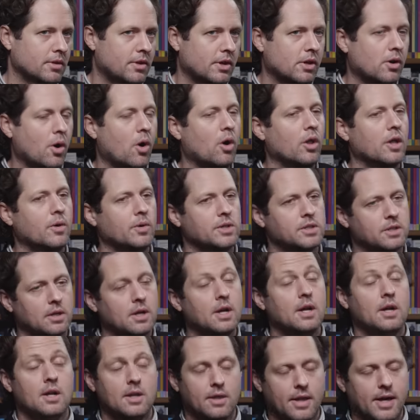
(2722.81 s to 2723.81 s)
Their goal, it was
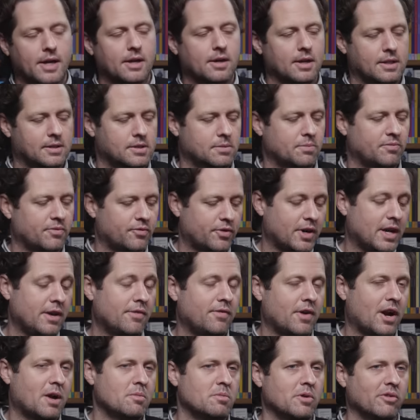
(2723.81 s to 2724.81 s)
like, it's free,
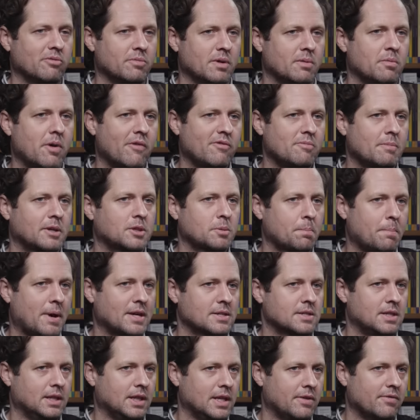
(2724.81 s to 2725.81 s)
fair movement, Movimento
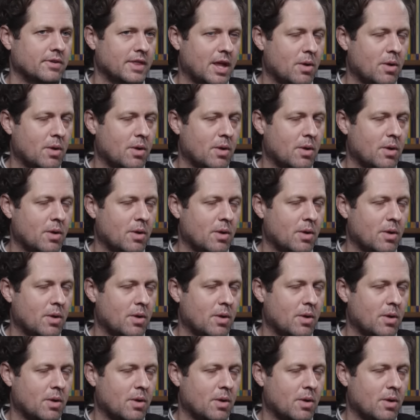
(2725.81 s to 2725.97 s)
Passe Livre.